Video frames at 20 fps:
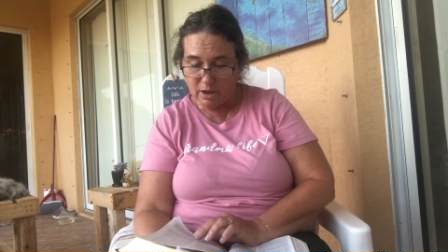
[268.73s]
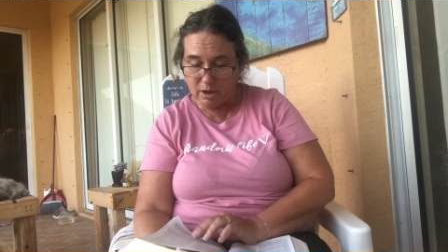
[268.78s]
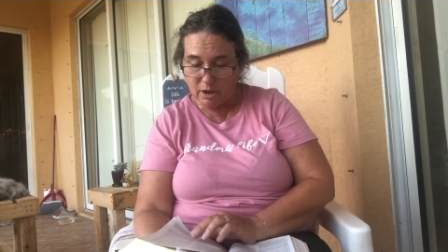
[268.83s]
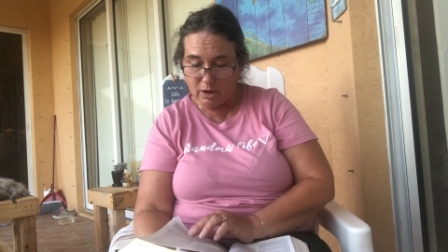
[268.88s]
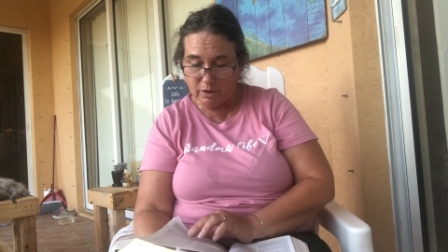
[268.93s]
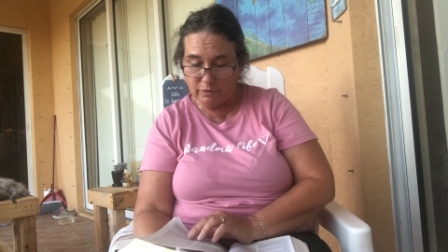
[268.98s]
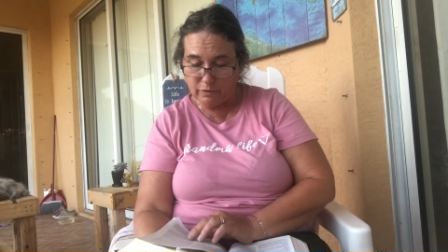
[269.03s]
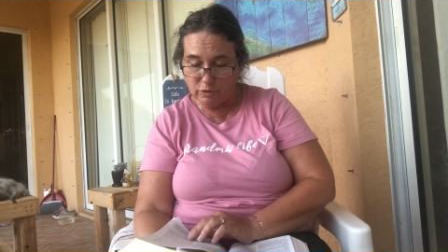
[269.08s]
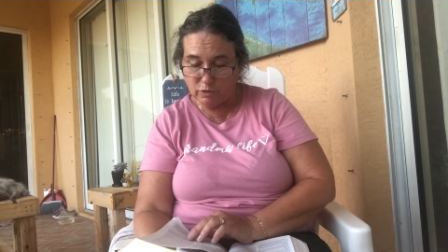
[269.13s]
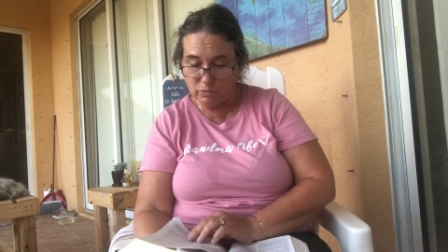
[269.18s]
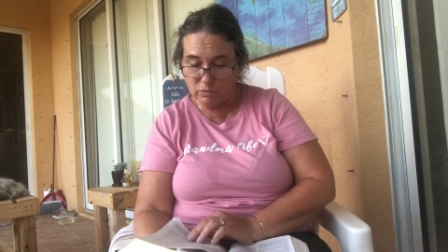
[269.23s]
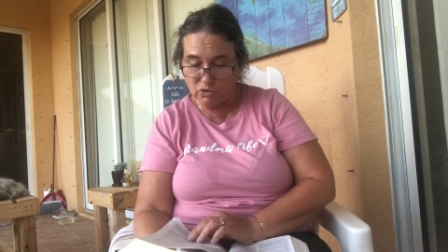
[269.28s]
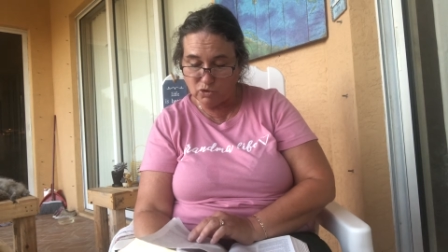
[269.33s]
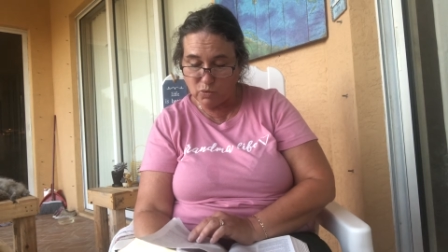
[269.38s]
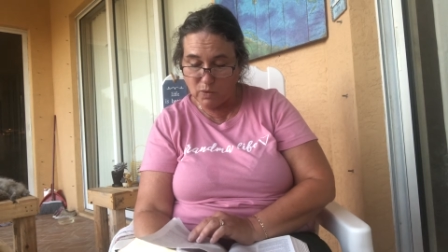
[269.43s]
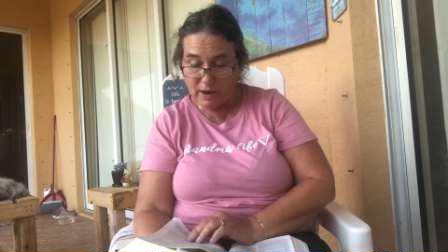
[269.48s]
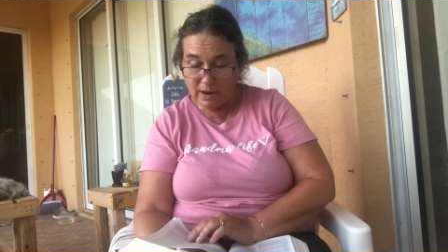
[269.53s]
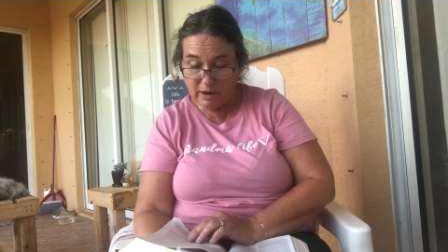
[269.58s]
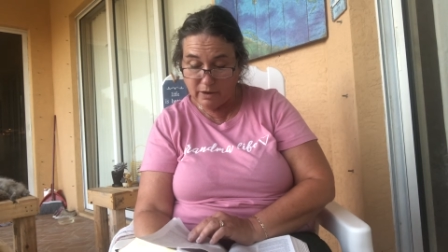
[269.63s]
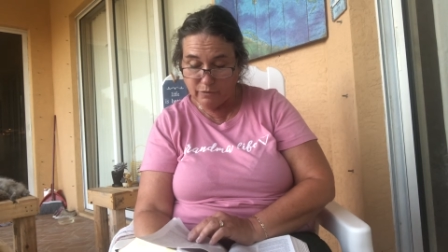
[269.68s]
of whom
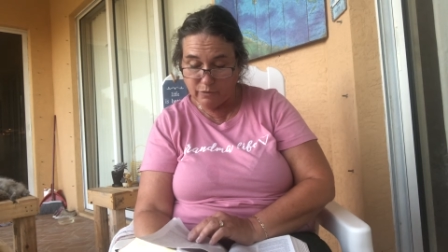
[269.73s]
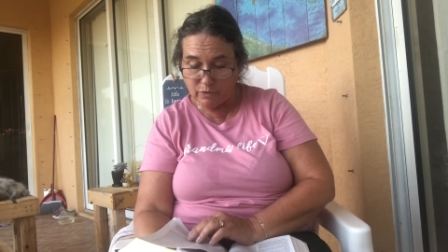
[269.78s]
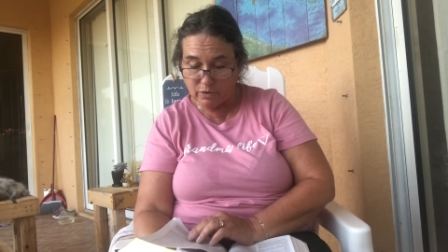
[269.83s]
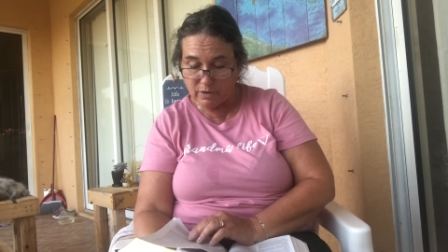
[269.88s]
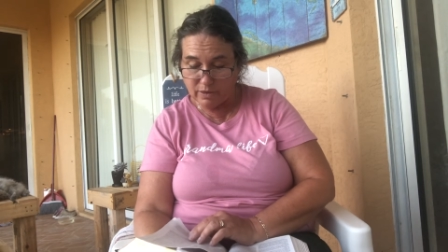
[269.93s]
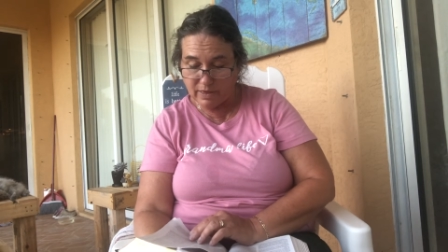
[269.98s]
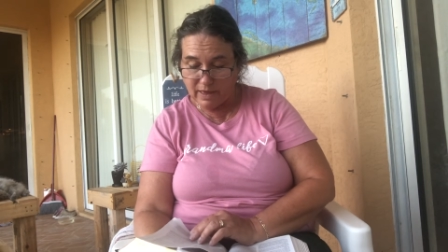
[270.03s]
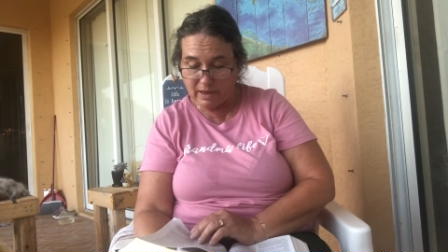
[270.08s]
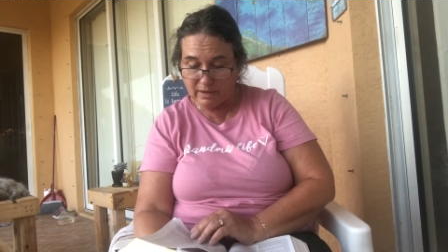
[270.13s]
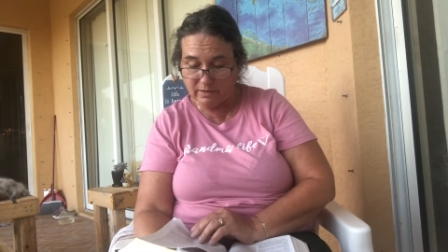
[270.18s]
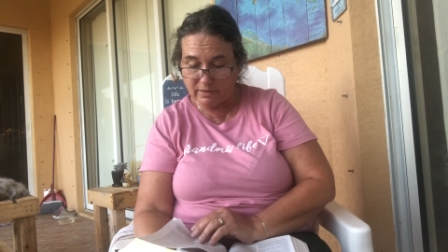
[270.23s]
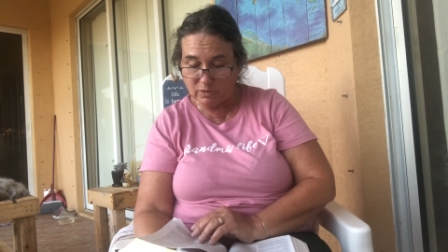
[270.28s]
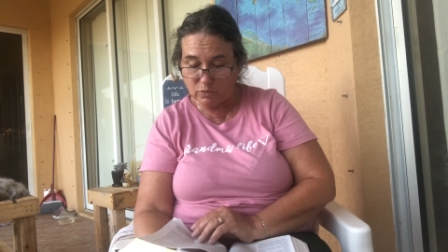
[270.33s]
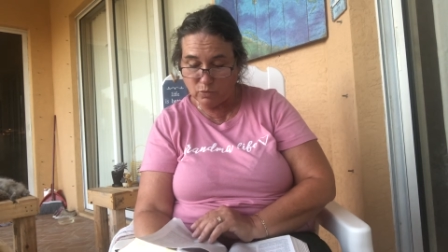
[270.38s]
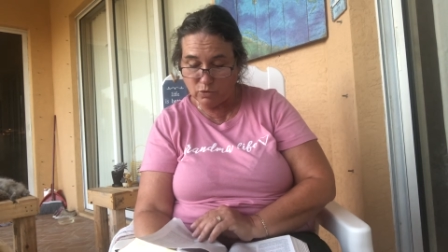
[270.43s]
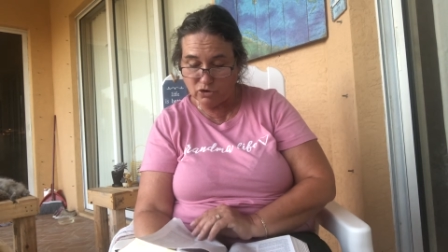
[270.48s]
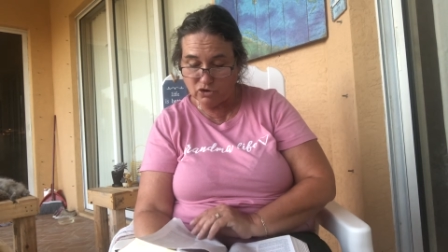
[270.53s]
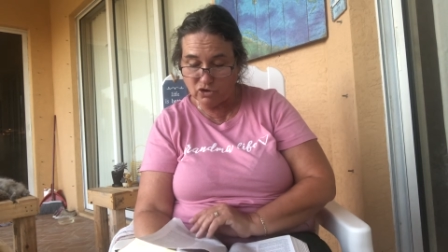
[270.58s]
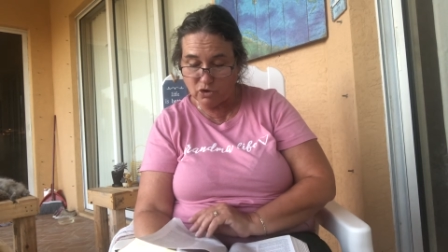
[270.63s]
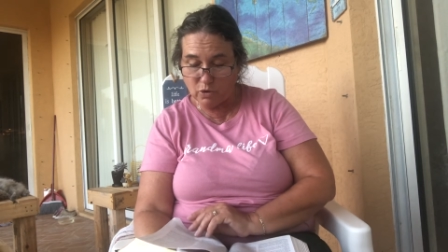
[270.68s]
24,000
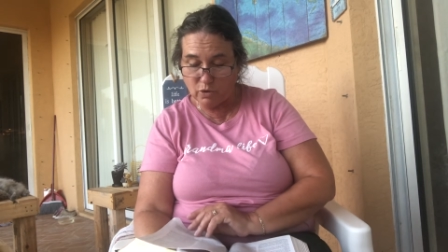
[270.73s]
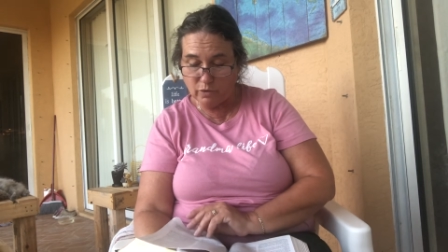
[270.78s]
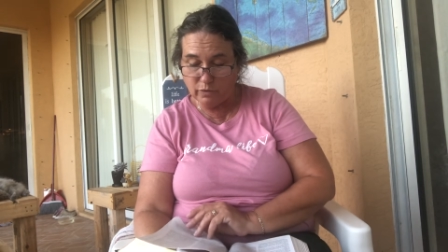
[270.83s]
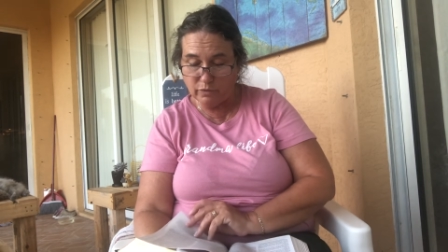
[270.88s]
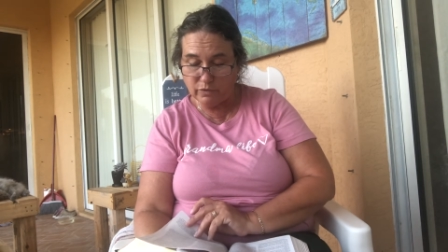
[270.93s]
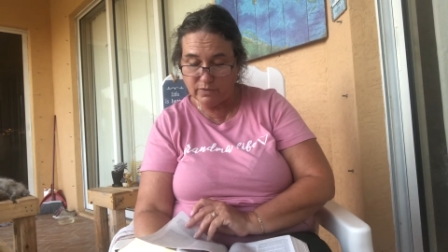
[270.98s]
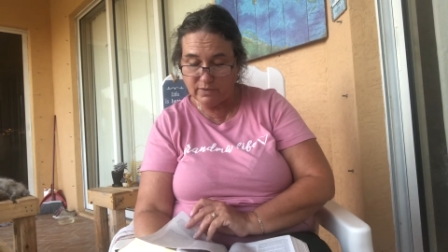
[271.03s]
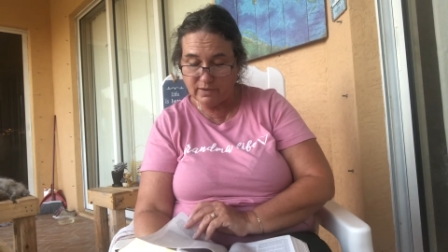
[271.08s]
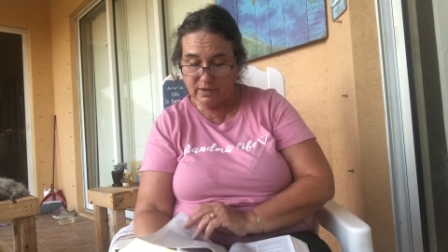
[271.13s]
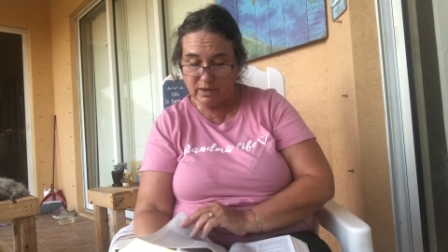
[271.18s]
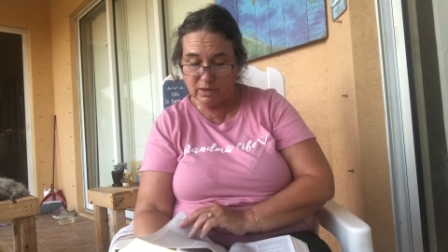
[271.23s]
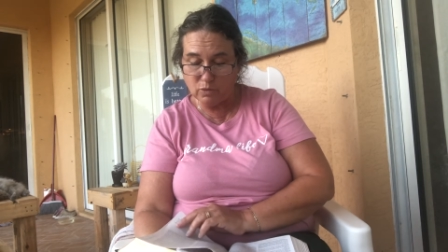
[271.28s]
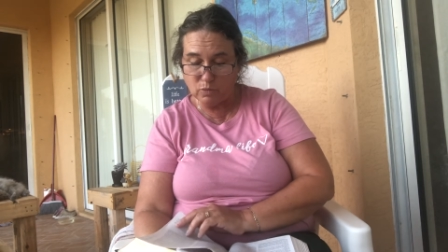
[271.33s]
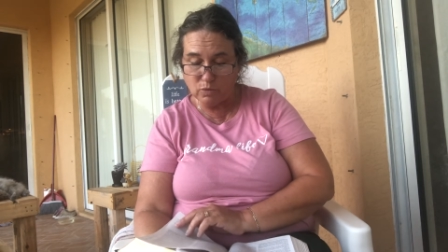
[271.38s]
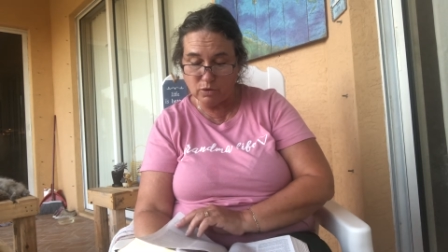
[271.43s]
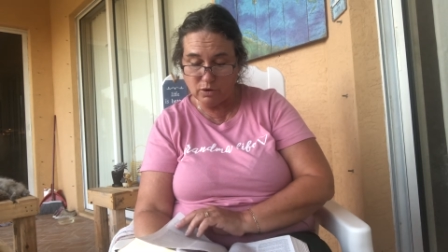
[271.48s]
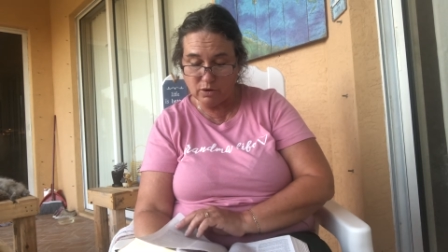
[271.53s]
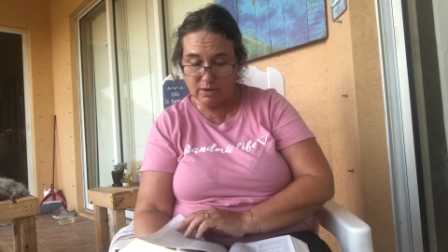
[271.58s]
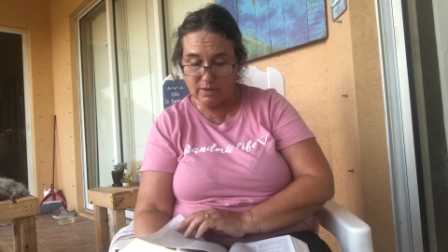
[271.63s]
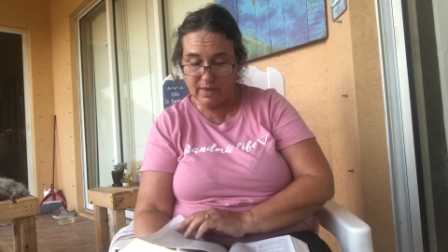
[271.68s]
were to oversee the
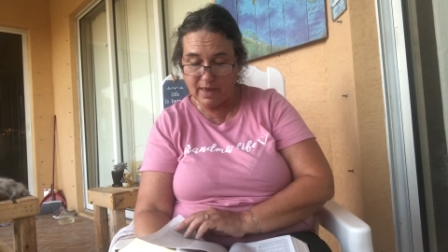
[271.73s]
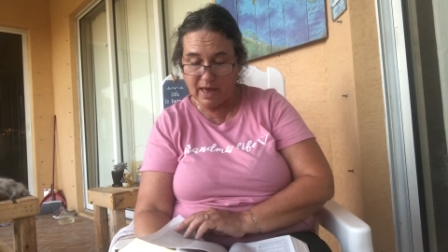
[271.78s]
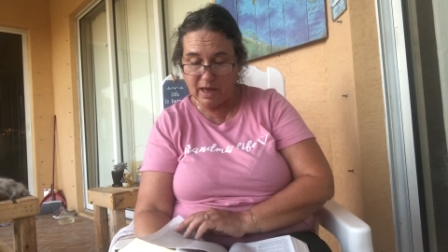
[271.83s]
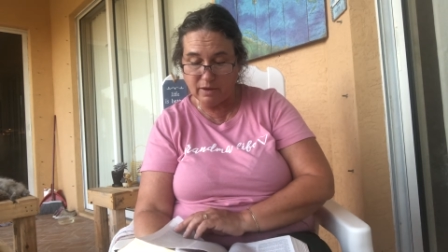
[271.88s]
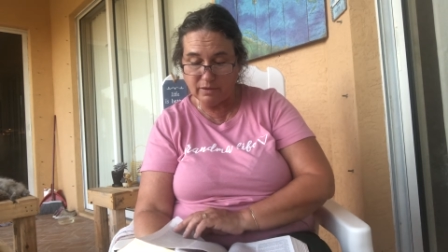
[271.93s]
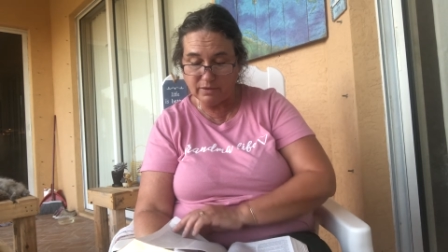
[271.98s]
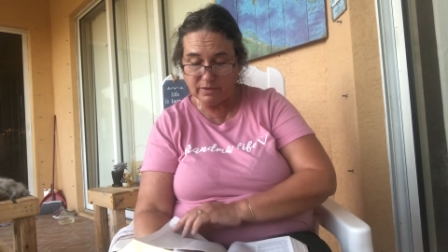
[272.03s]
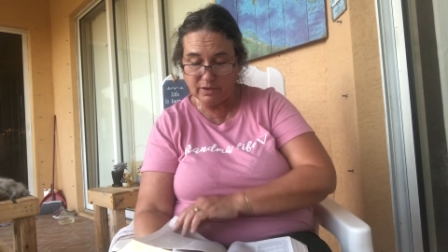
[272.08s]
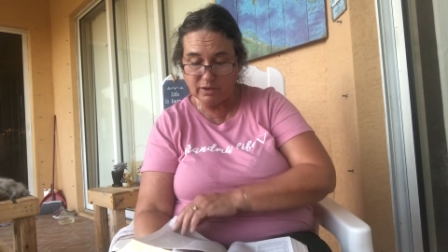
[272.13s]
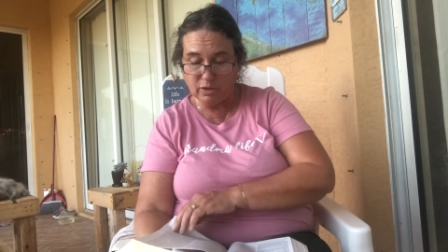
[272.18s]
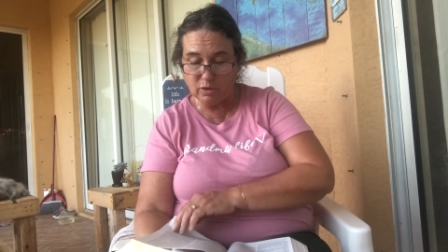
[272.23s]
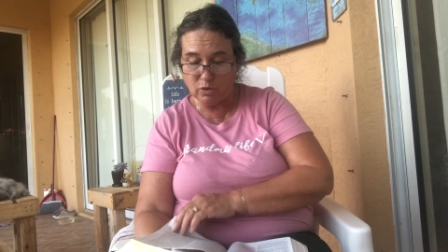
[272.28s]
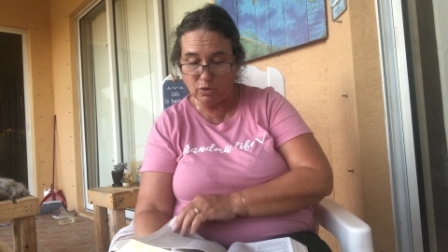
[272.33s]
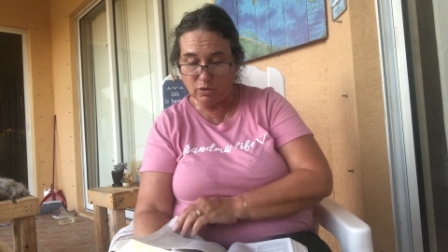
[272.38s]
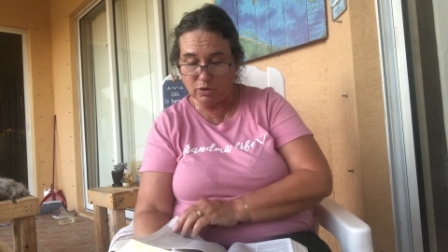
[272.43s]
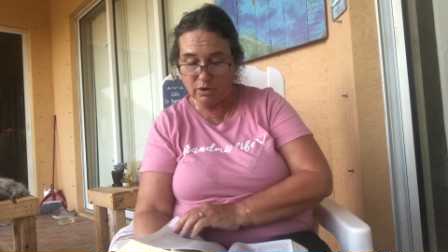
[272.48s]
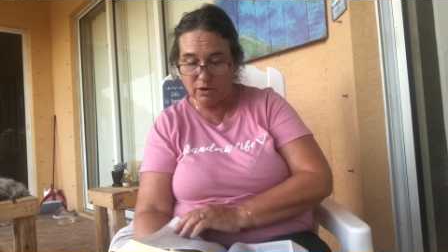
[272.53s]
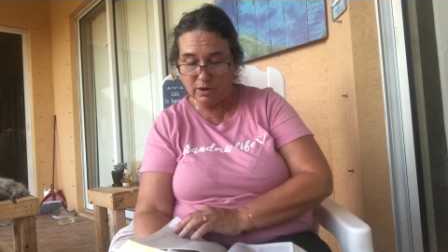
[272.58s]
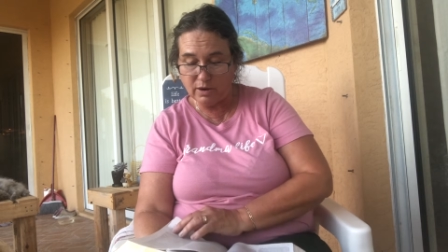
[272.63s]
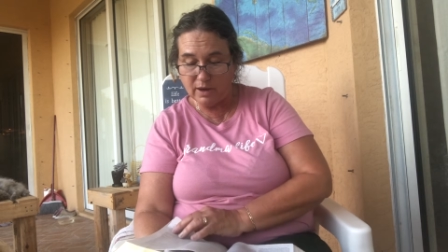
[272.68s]
work of the house of the
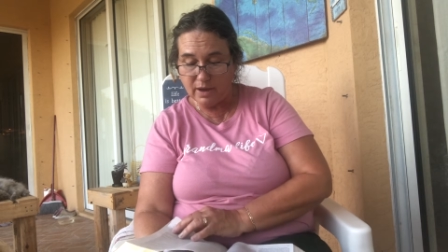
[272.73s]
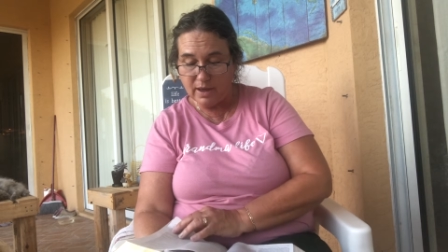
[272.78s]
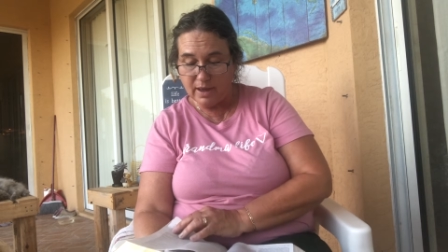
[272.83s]
Lord.